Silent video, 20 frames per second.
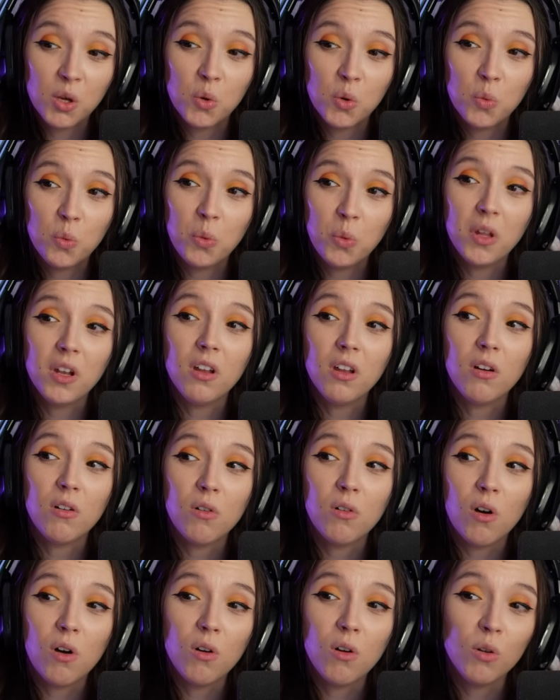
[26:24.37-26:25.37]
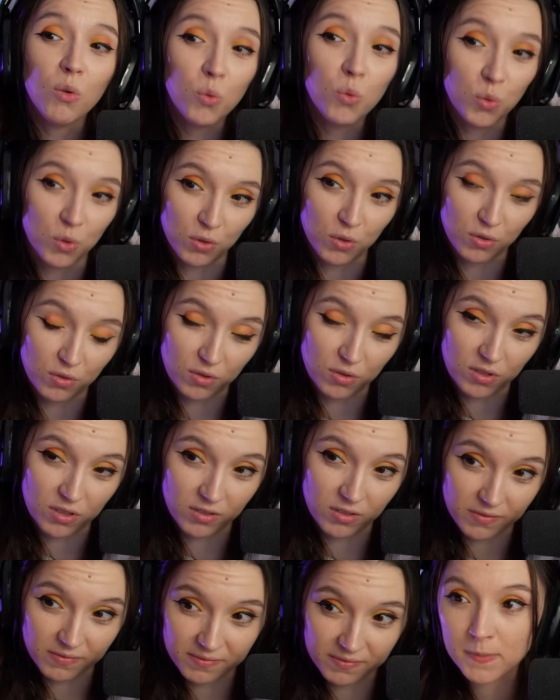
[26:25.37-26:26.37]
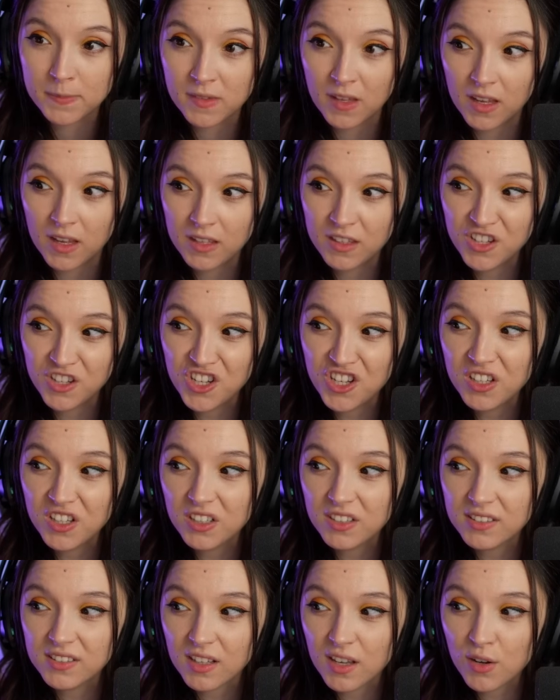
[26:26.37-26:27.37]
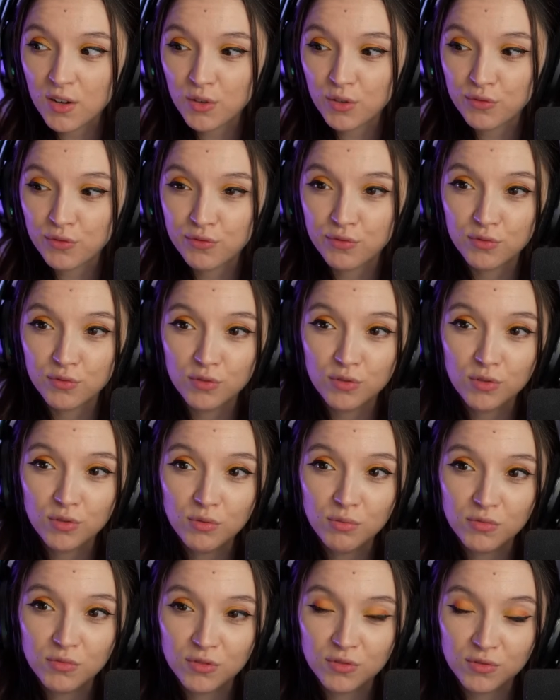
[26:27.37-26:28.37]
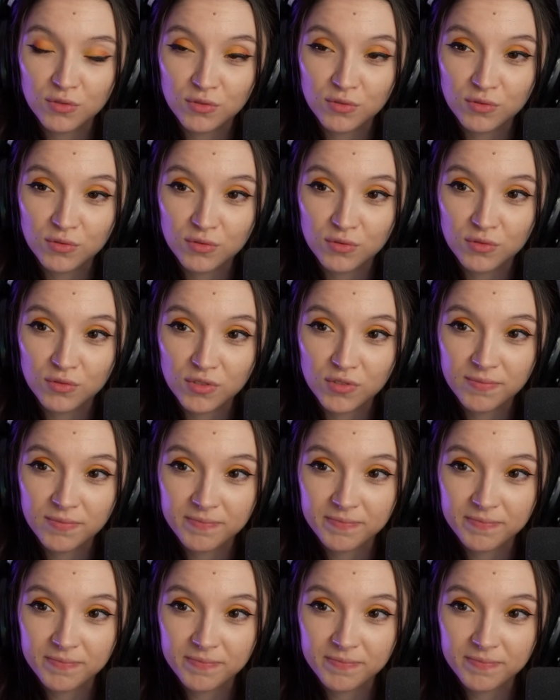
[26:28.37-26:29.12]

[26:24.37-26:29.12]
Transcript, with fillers: will all work. And here is our full moon.